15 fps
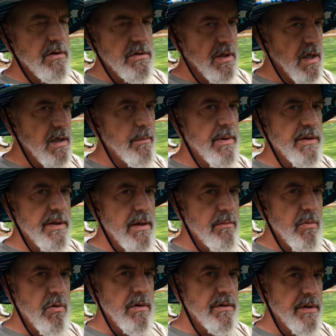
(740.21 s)
I'll talk about
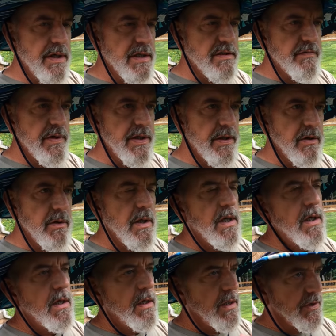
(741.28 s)
that more in the next video.
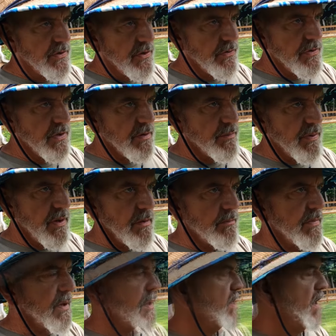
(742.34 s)
I showed you the pump.